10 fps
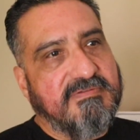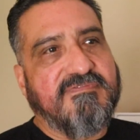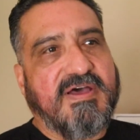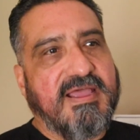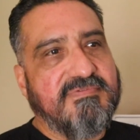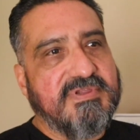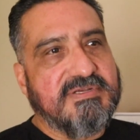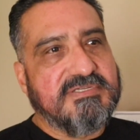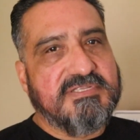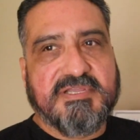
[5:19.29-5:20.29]
In 5
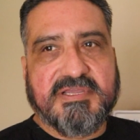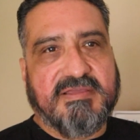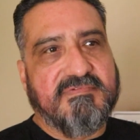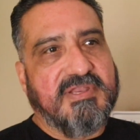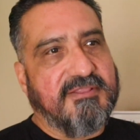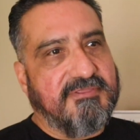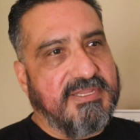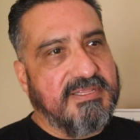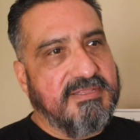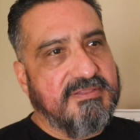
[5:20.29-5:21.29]
years, they're going to have
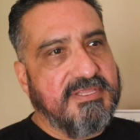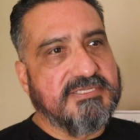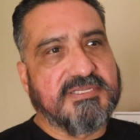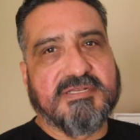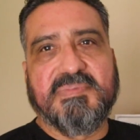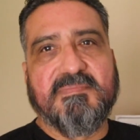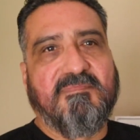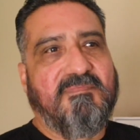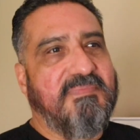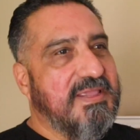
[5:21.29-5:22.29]
nothing. Things are going to
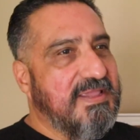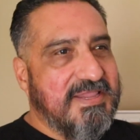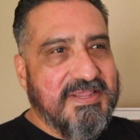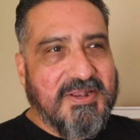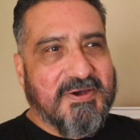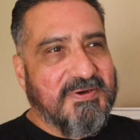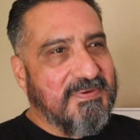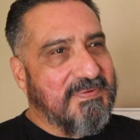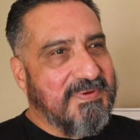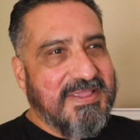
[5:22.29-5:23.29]
be, you
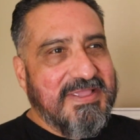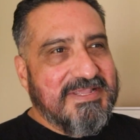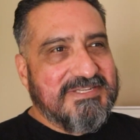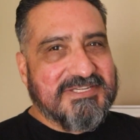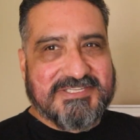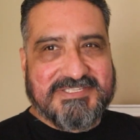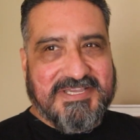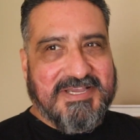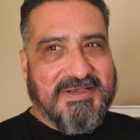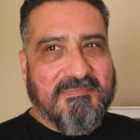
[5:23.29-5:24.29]
know, just